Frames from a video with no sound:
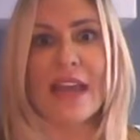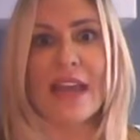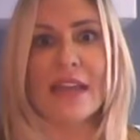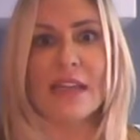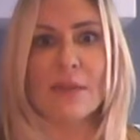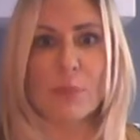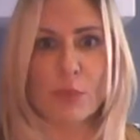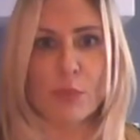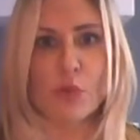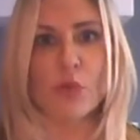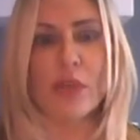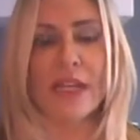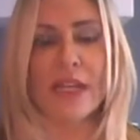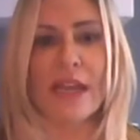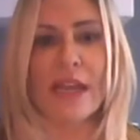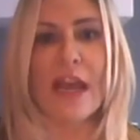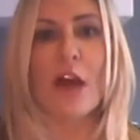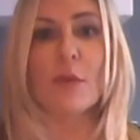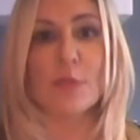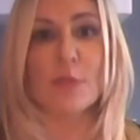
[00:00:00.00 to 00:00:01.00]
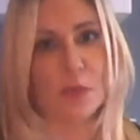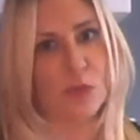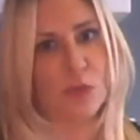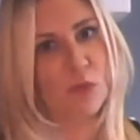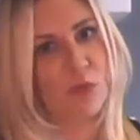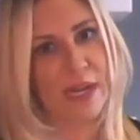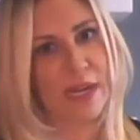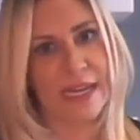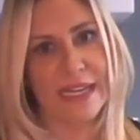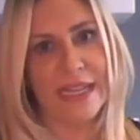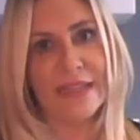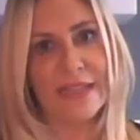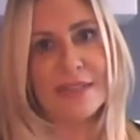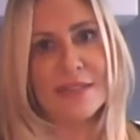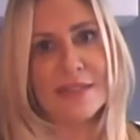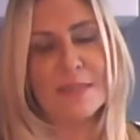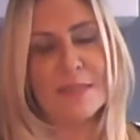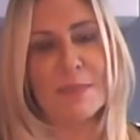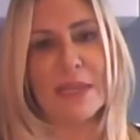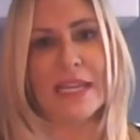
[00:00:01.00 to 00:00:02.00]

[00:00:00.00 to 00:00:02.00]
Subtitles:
that it helps with ratings,